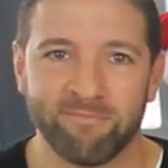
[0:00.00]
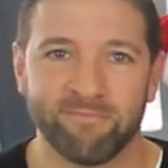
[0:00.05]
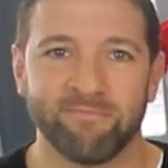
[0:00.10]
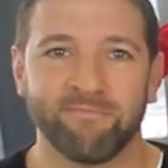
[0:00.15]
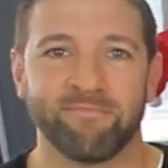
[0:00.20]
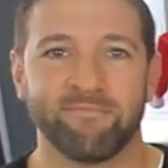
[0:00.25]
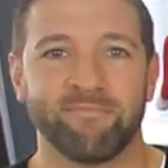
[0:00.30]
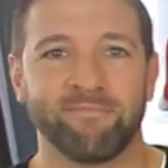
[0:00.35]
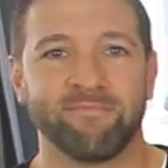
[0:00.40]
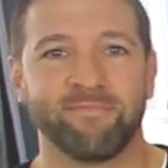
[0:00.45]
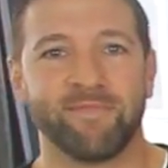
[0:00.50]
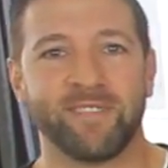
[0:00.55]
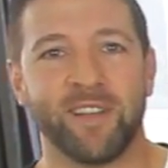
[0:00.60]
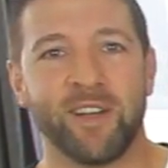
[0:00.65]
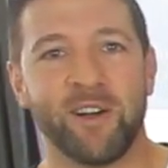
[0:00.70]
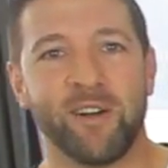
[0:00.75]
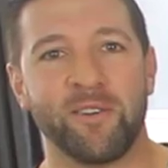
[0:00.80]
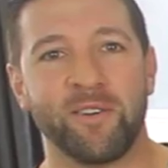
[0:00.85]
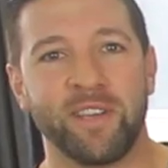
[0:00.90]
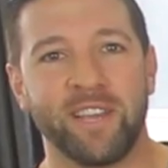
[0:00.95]
Oh, yeah.
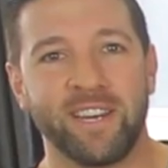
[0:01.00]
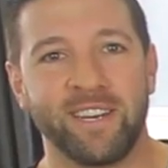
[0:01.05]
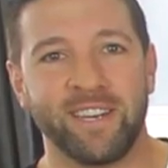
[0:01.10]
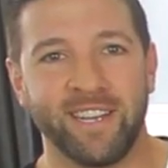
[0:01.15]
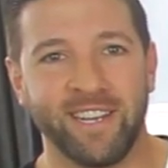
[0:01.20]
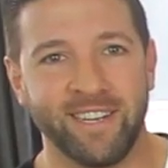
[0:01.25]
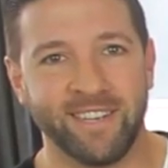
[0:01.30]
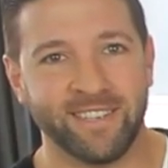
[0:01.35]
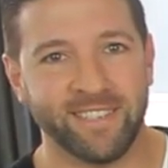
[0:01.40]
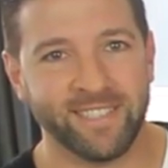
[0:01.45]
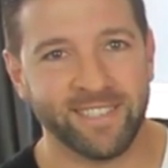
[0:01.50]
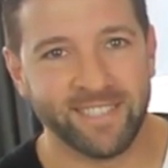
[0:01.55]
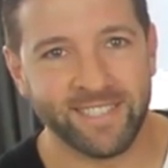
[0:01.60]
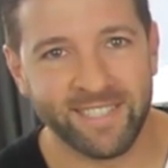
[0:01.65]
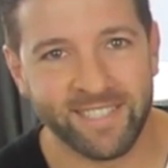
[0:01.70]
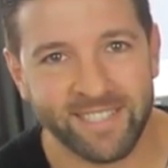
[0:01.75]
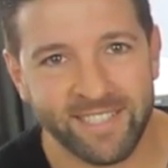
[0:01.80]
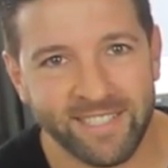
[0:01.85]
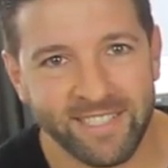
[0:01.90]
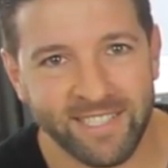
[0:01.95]
oh, he did.
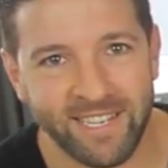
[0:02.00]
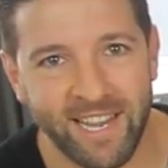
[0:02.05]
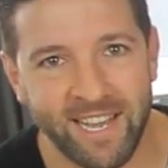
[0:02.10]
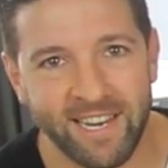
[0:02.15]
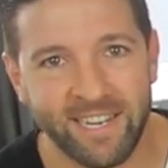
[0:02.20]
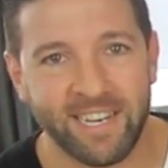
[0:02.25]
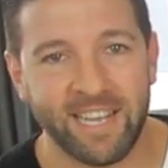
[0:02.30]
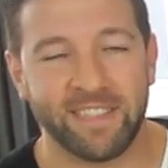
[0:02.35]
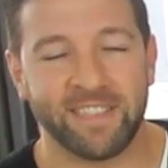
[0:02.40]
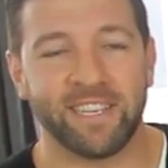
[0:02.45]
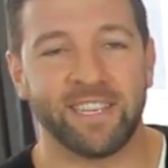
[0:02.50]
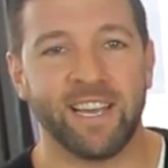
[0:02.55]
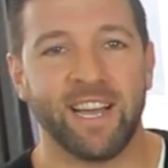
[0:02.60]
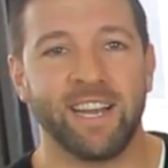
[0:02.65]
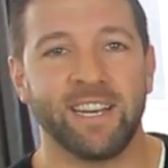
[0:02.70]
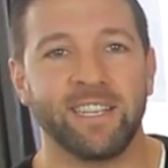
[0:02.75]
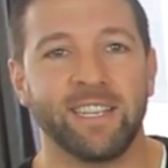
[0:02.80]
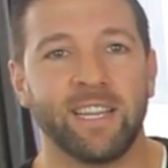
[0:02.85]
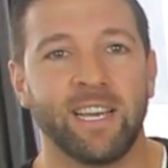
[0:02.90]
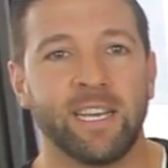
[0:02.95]
Yeah, not the
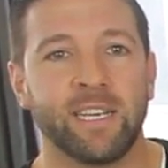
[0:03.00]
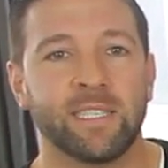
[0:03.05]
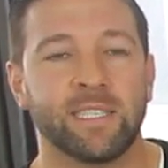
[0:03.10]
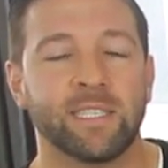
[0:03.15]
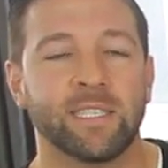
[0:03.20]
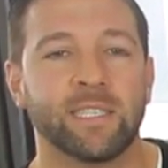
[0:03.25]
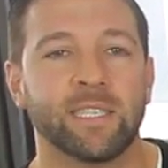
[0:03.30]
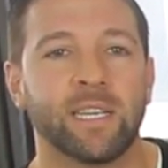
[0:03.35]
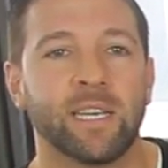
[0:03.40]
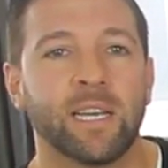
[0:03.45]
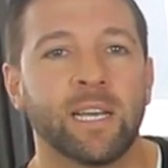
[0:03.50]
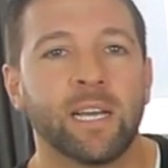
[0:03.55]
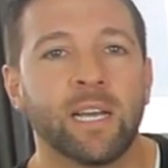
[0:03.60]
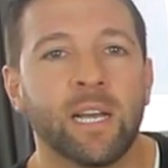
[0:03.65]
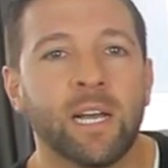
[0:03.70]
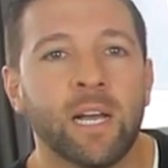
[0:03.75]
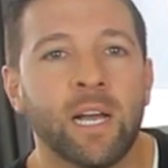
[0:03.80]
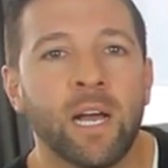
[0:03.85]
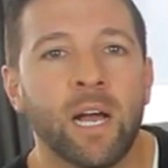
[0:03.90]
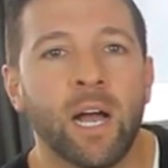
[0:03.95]
kind he likes.
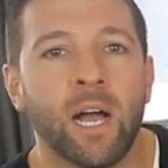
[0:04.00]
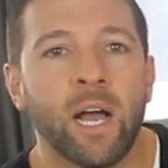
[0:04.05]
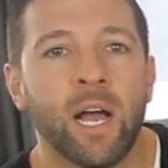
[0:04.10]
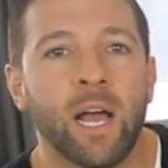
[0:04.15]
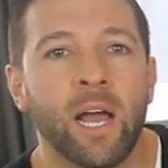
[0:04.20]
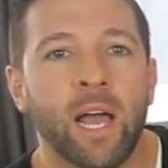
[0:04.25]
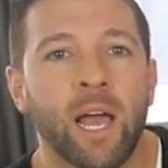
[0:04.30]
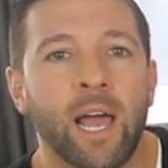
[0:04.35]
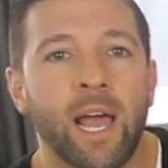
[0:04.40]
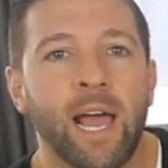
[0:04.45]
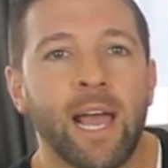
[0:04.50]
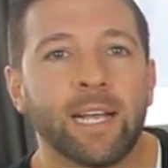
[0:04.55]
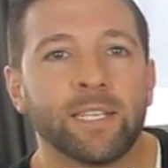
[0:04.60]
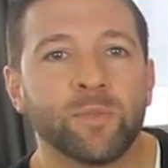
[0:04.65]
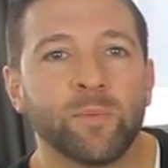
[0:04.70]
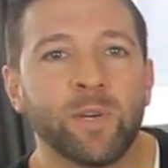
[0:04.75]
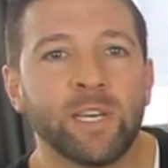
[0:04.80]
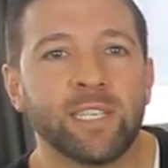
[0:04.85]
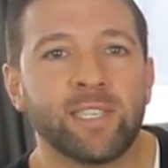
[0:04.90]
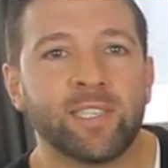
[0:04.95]

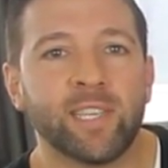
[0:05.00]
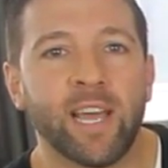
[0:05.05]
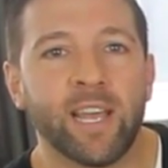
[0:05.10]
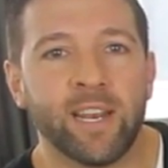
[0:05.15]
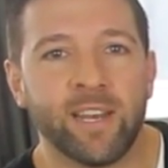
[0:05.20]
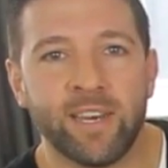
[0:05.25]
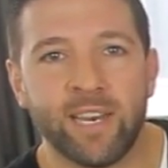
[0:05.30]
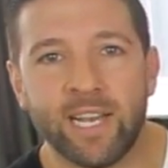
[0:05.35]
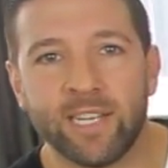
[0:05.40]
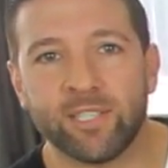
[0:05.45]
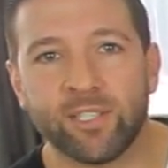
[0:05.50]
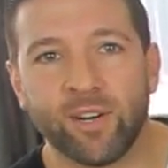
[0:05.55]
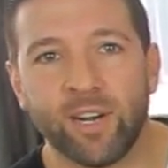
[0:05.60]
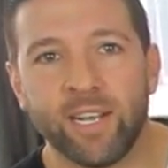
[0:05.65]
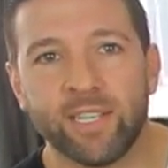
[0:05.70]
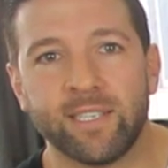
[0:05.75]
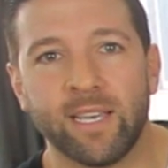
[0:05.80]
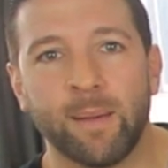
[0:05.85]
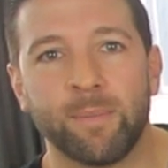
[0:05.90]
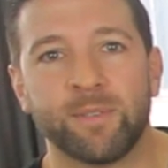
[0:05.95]
As we said in
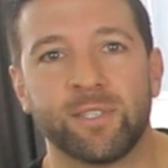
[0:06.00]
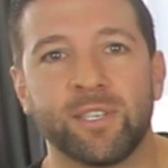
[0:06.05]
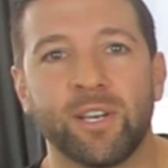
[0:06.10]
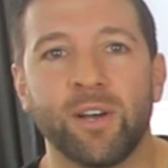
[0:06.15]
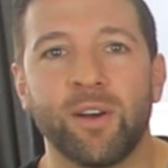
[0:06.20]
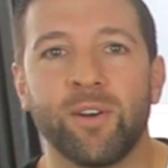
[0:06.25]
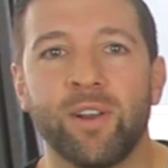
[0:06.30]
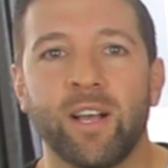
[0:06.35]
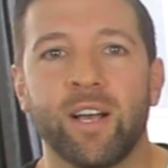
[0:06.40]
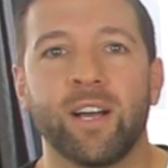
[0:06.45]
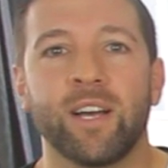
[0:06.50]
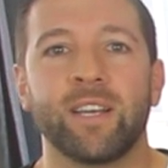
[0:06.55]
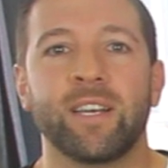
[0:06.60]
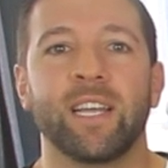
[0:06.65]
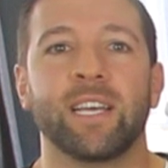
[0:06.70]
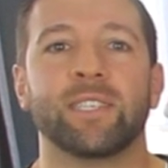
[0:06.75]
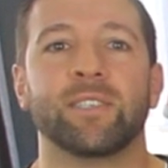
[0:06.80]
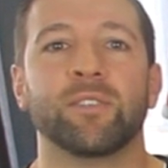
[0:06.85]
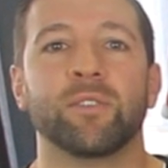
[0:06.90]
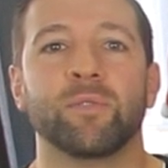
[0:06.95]
yesterday's episode,
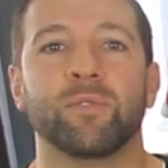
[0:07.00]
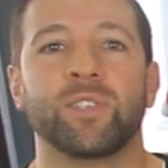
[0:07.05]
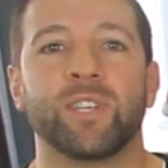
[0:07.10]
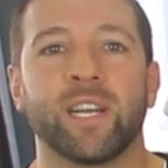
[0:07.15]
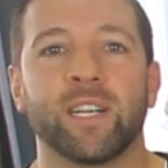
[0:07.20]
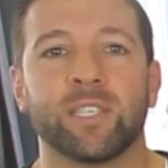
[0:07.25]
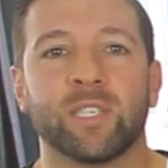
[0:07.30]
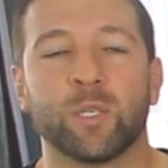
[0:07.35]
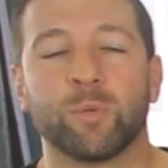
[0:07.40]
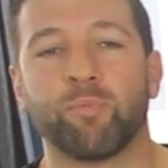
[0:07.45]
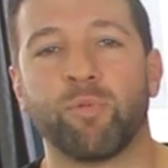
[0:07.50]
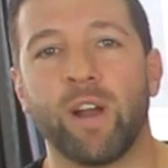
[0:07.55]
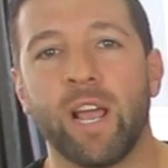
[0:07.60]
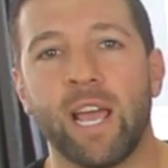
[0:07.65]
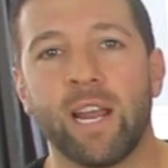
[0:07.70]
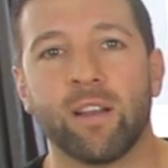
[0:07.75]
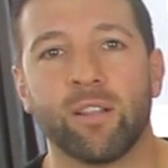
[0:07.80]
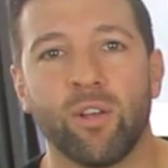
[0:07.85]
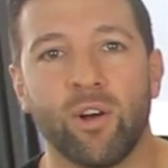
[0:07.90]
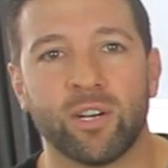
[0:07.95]
Hyundai's new Genesis
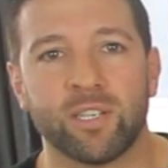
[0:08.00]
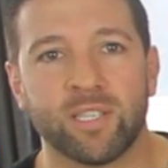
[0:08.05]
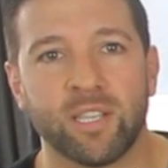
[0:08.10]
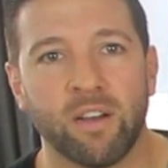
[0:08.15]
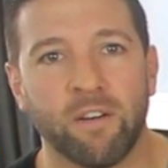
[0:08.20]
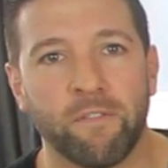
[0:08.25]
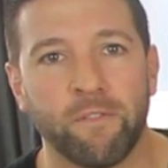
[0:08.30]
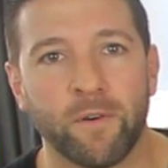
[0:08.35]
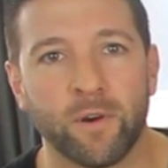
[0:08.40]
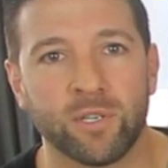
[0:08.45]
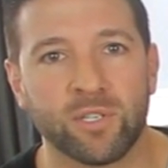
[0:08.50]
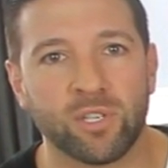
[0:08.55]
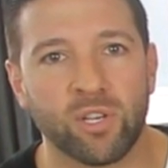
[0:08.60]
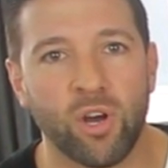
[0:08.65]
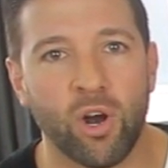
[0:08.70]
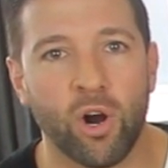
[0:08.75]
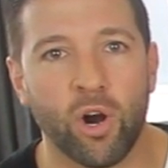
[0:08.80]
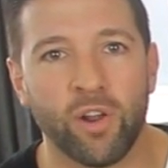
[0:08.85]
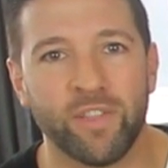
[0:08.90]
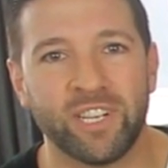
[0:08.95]
brand launched their first
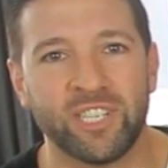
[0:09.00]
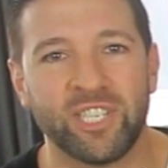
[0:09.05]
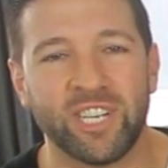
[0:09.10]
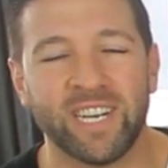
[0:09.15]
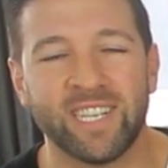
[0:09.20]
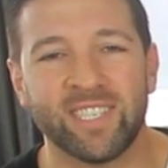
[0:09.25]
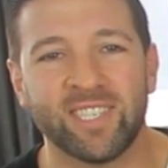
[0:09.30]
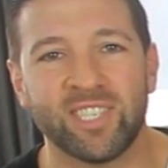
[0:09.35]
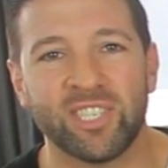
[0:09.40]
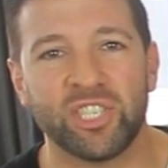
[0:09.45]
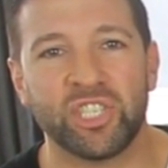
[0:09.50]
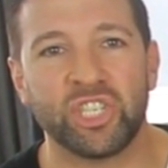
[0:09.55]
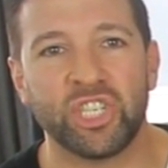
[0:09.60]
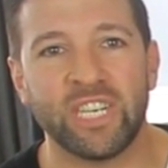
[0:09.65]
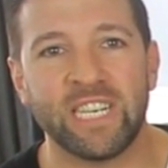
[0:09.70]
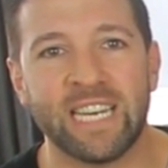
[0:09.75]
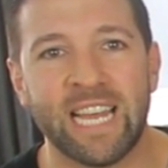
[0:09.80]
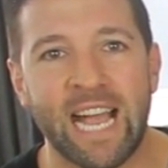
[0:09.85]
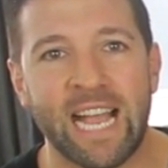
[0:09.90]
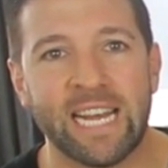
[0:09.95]
car, the Genesis
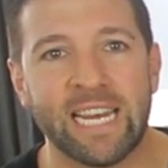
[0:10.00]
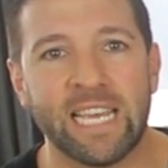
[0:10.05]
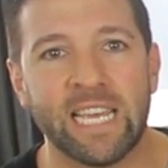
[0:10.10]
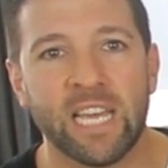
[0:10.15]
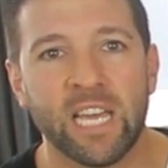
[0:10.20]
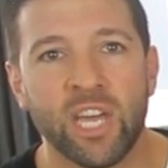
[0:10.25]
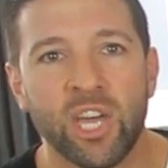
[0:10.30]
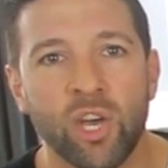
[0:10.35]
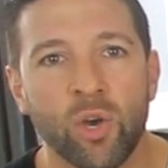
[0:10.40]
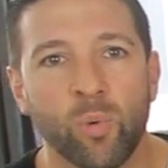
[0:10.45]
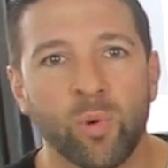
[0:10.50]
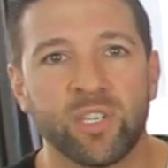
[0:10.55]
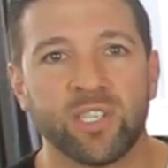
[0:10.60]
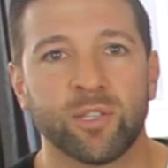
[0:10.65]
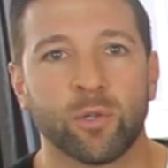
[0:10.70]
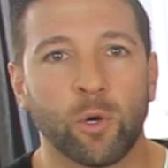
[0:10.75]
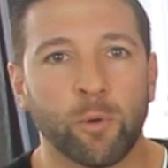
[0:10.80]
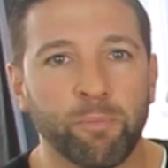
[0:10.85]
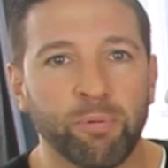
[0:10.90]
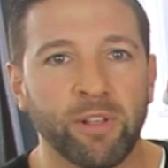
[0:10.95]
G90, which
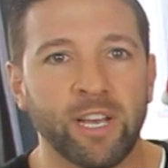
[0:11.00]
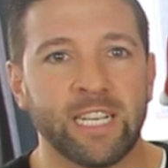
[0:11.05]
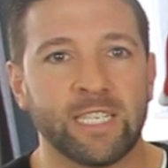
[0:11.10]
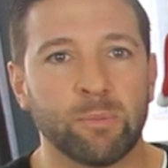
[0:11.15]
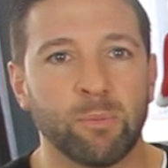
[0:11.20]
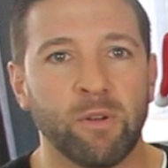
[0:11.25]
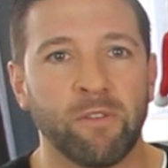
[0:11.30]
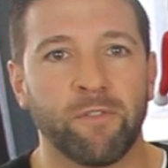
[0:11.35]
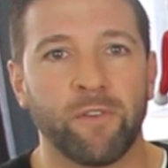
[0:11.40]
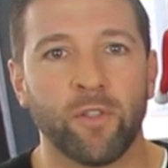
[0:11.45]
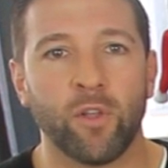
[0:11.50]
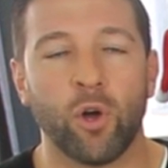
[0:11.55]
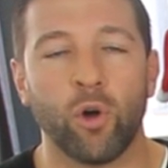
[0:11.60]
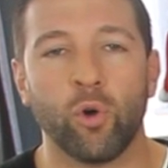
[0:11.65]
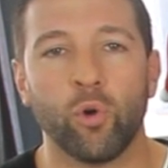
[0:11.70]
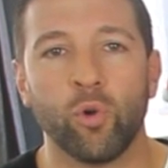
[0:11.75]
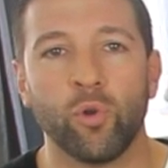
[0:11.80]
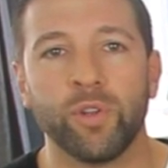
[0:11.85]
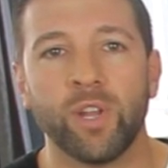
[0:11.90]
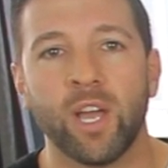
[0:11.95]
is the replacement for the
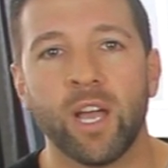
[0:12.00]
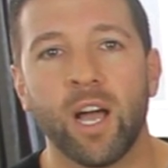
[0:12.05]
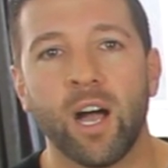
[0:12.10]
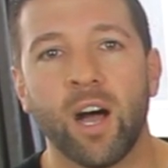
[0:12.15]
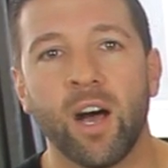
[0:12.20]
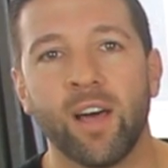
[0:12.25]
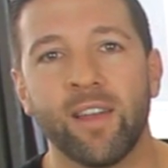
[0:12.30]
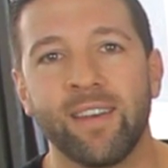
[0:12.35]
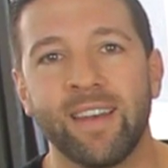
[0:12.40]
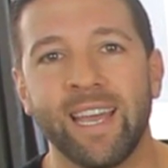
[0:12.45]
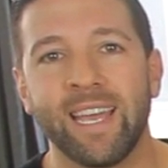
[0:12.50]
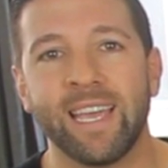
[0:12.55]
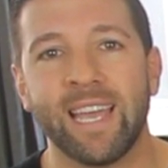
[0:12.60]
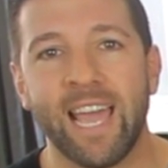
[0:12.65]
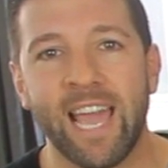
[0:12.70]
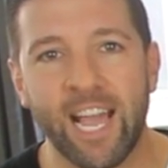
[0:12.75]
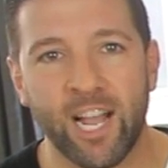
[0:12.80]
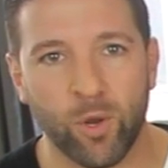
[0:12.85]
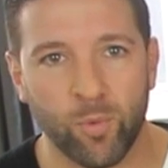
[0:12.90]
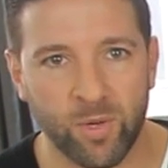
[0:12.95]
old Hyundai
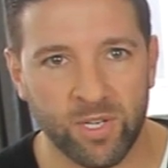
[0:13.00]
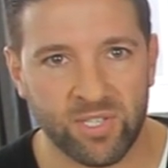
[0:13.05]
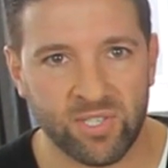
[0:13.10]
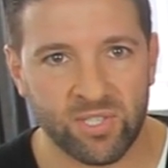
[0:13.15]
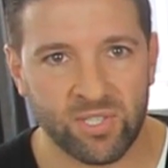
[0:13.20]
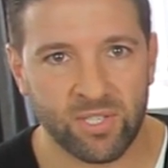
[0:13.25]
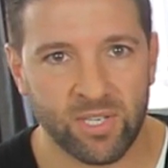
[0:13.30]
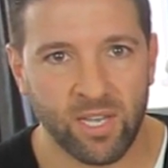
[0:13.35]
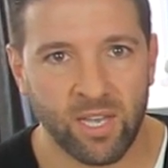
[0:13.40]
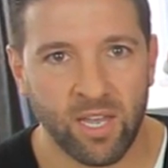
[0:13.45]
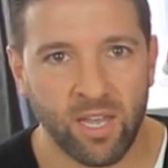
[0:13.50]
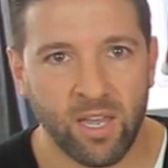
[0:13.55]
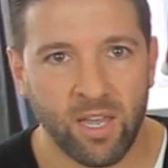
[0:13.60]
Equus.